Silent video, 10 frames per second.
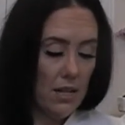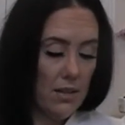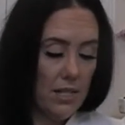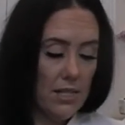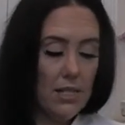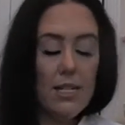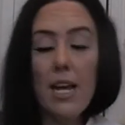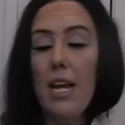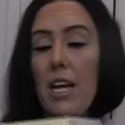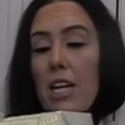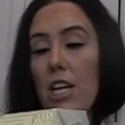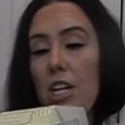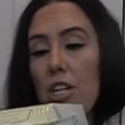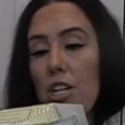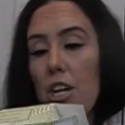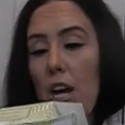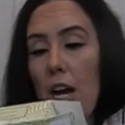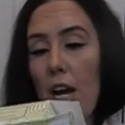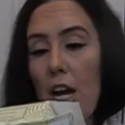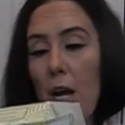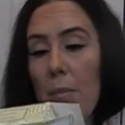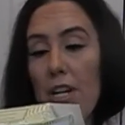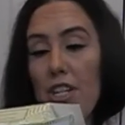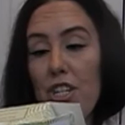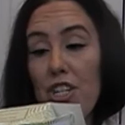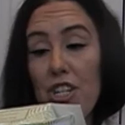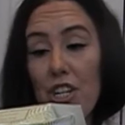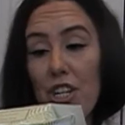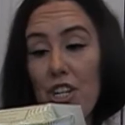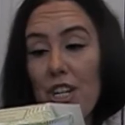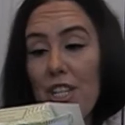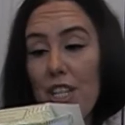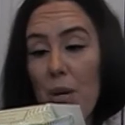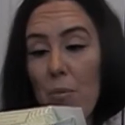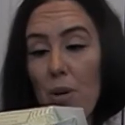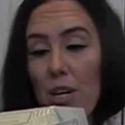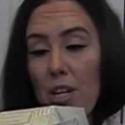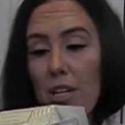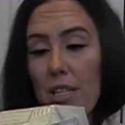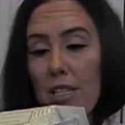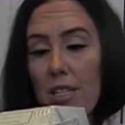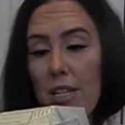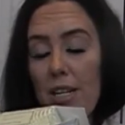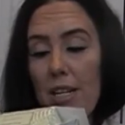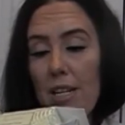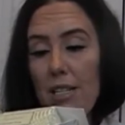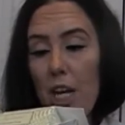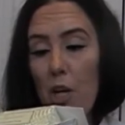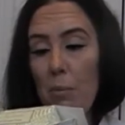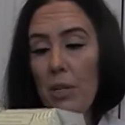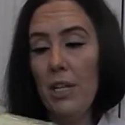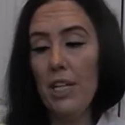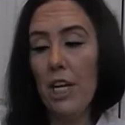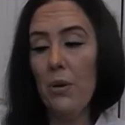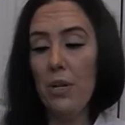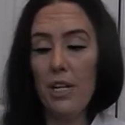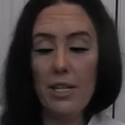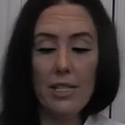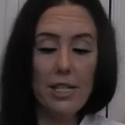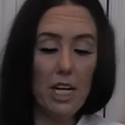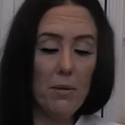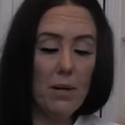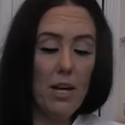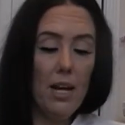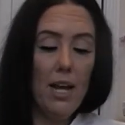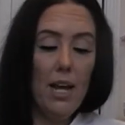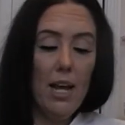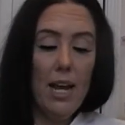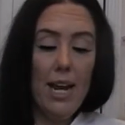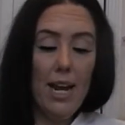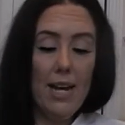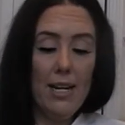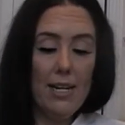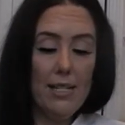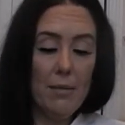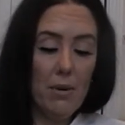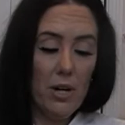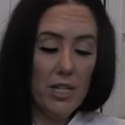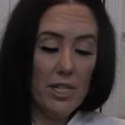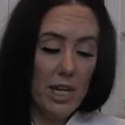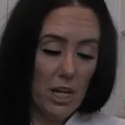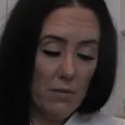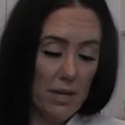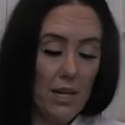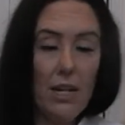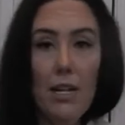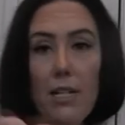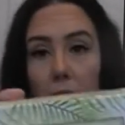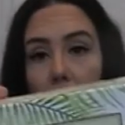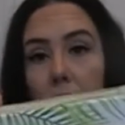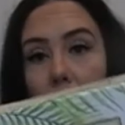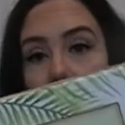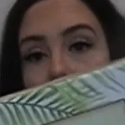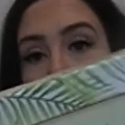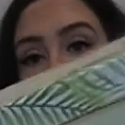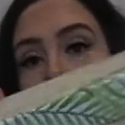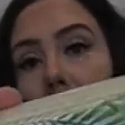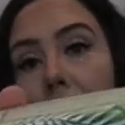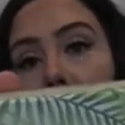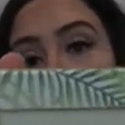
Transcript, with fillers: This is a um, Sugar works. It is oatmeal and coconut soap. And it is a bar soap. And it looks like this.